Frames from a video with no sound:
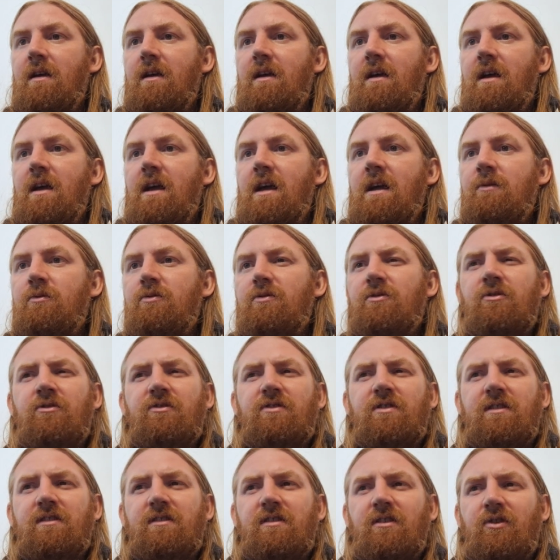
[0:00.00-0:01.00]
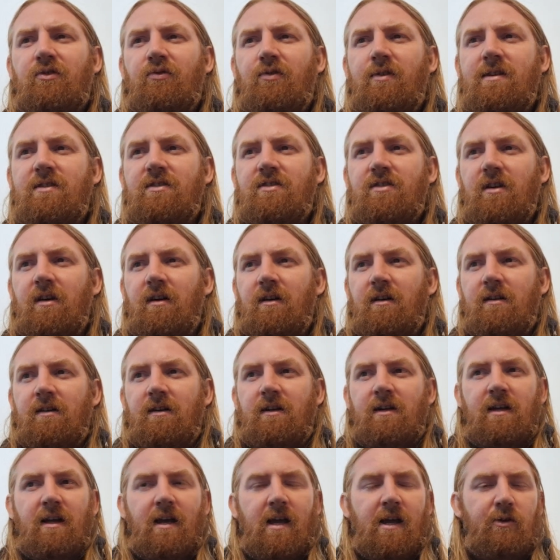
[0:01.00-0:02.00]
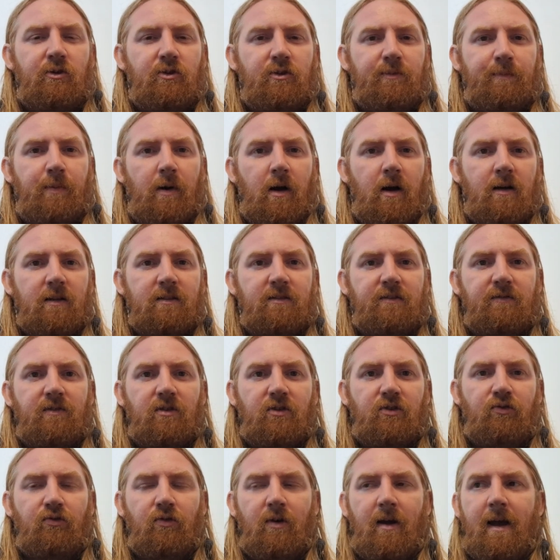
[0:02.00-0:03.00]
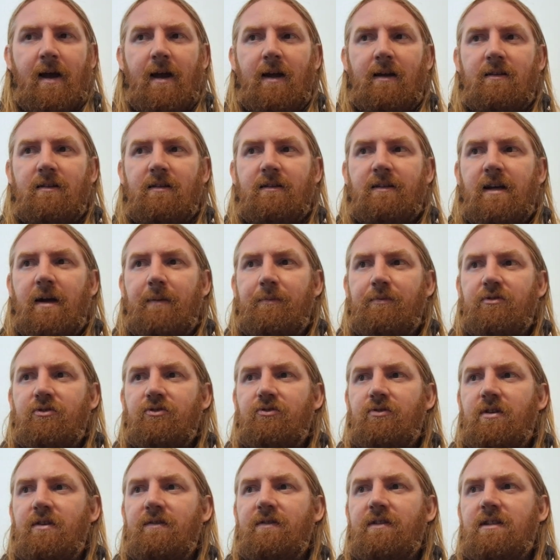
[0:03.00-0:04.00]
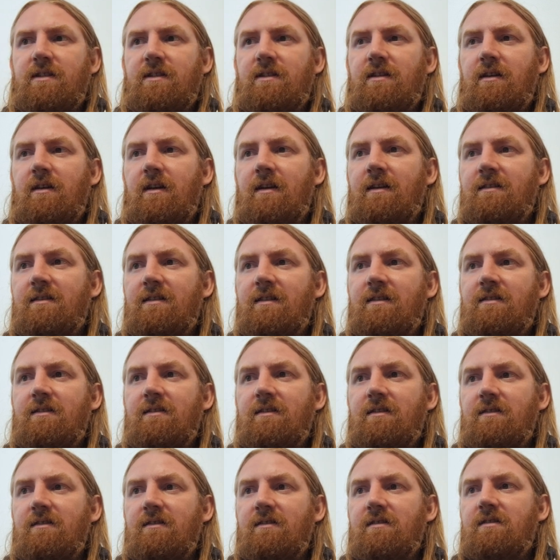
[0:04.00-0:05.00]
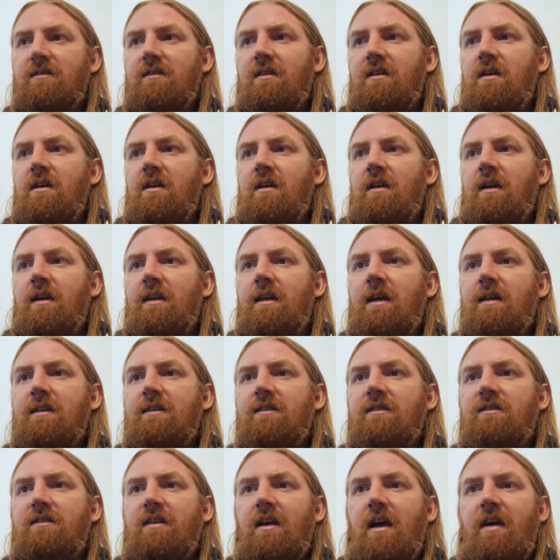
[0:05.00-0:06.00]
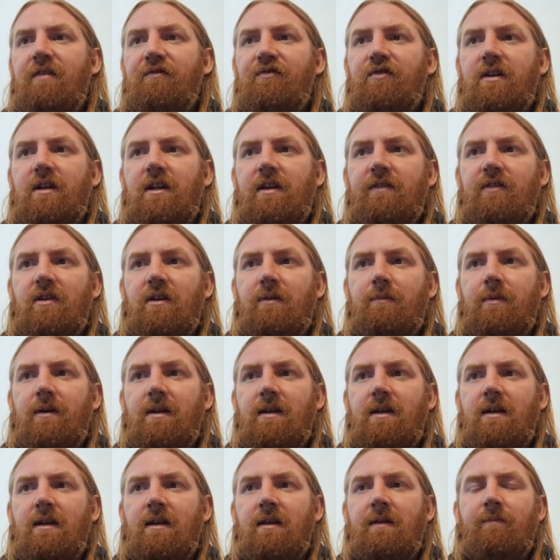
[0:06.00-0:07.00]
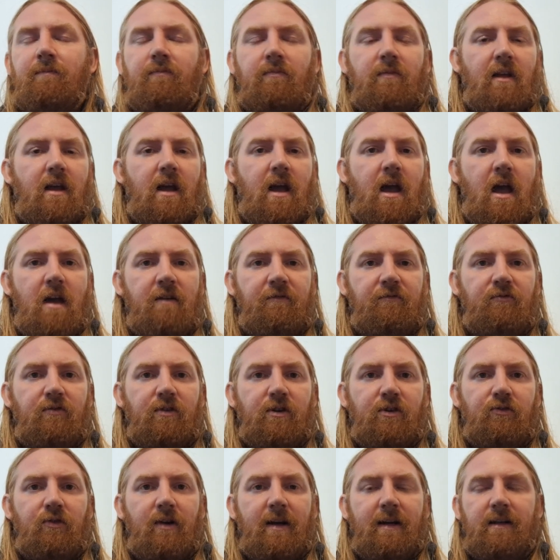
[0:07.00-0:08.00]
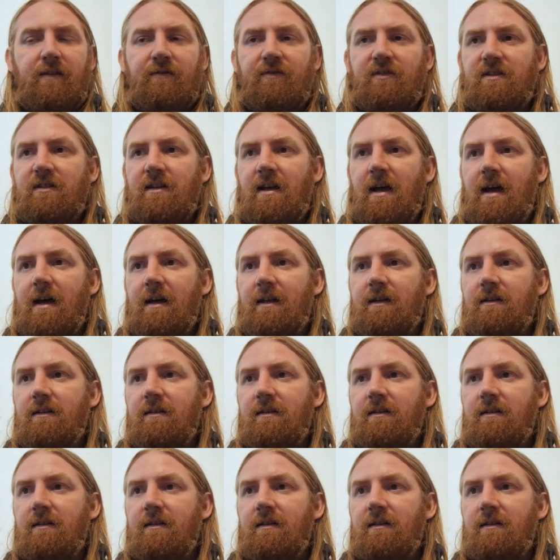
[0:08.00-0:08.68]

He was not just a creature, he was part of the grand tapestry of his existence, connected to every living being, every grain of sand.